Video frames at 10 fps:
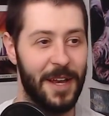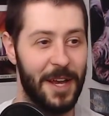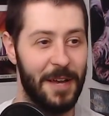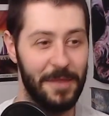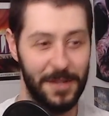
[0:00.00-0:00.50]

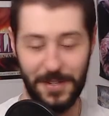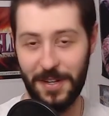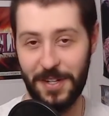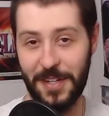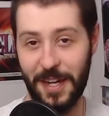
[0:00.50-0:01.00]
be sure to
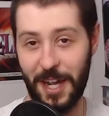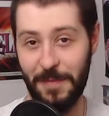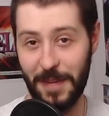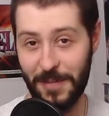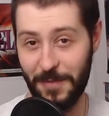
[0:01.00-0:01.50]
check out
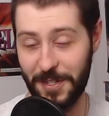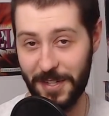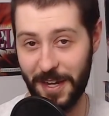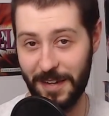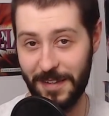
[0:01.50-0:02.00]
my Twitch
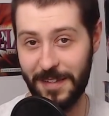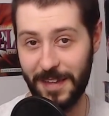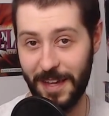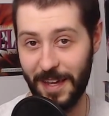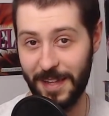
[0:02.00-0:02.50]
channel
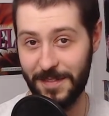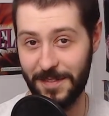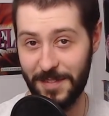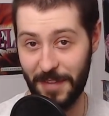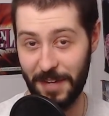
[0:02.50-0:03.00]
at
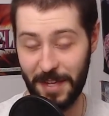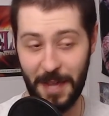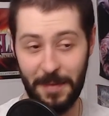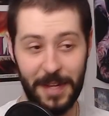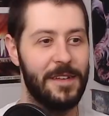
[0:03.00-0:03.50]
Severed
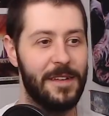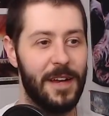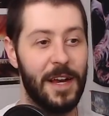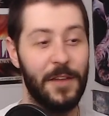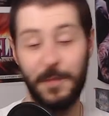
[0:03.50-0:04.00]
Gaming
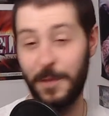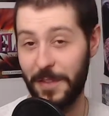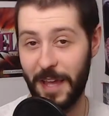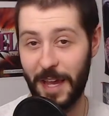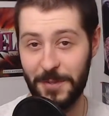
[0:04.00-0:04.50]
for both
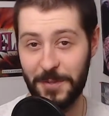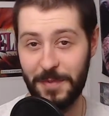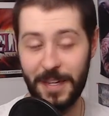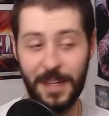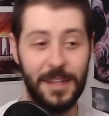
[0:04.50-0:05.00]
casual
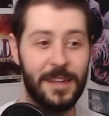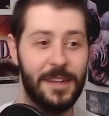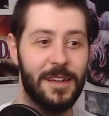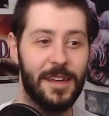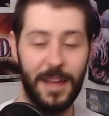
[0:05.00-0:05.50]
play
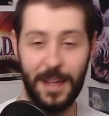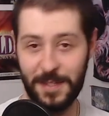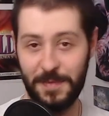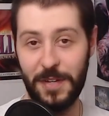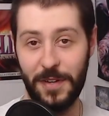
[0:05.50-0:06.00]
and
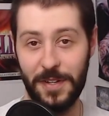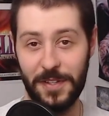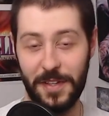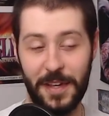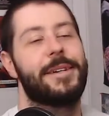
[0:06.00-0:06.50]
speedruns
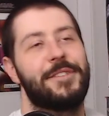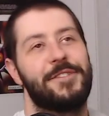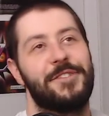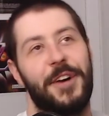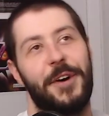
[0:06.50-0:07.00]
alike.
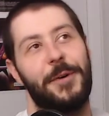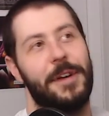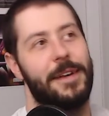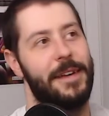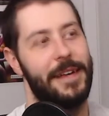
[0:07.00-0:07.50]
So,
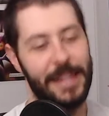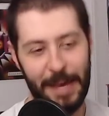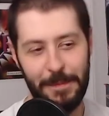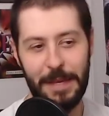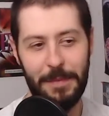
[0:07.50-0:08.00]

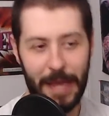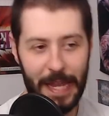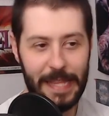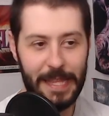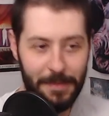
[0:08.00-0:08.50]
let me
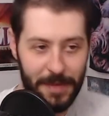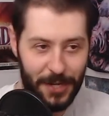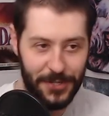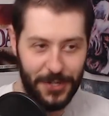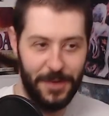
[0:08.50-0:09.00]
paint the
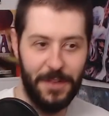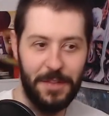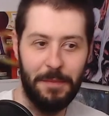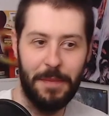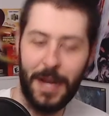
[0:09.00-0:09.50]
picture of the
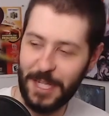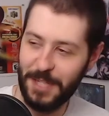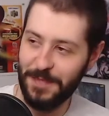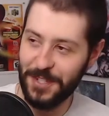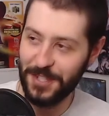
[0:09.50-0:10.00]

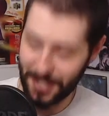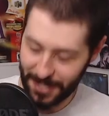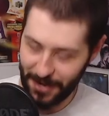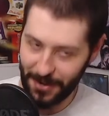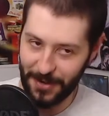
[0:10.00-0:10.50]
possible
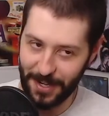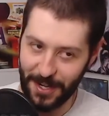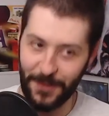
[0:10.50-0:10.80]
scenario here.